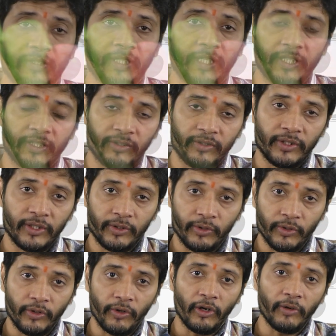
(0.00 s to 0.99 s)
It
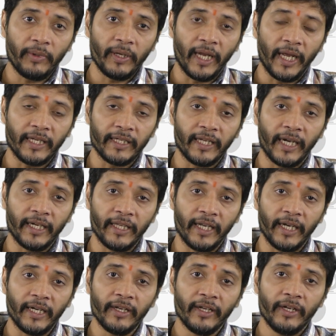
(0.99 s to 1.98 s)
should not be like
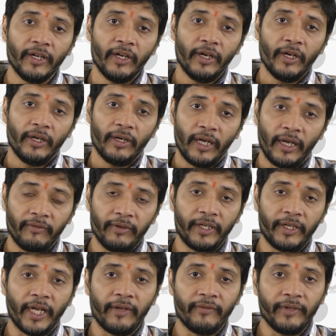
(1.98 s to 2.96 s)
that every
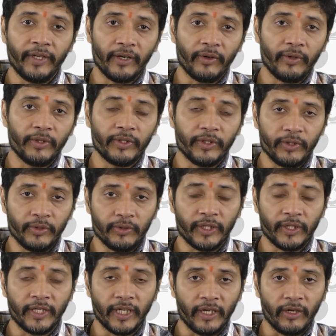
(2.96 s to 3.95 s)
time we are going to use
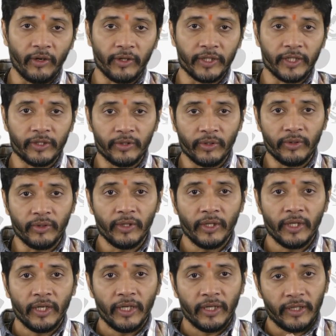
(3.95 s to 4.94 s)
the technology. So
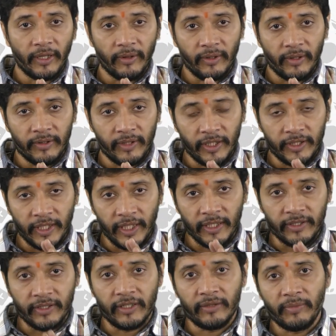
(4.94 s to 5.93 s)
the
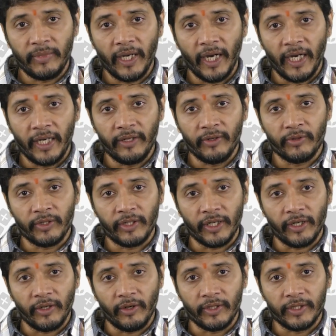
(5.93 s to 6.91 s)
genesis behind the
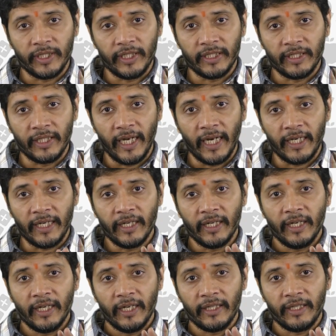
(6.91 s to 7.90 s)
technology is that
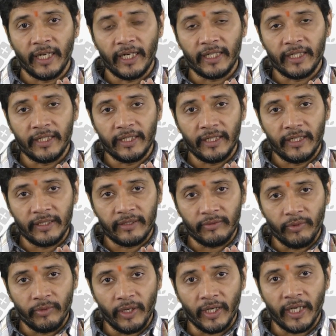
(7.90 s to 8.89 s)
its
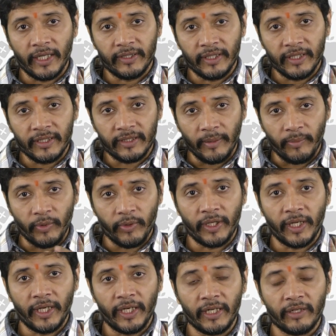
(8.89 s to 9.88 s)
work as a
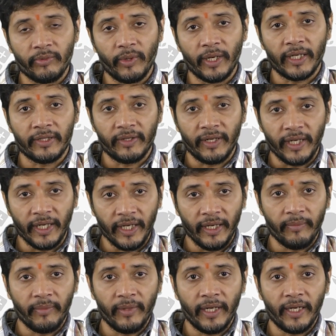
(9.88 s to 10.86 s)
supporter, its work as an
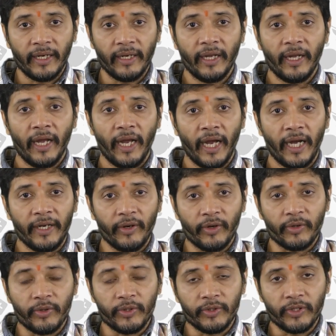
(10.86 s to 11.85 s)
enabler, and
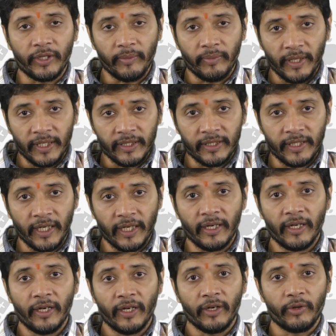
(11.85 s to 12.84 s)
not going to replace the
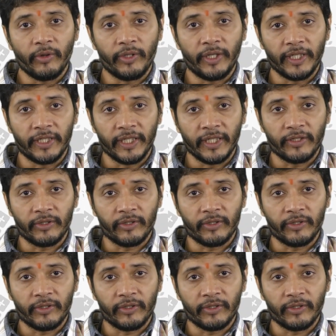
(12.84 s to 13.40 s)
good teaching.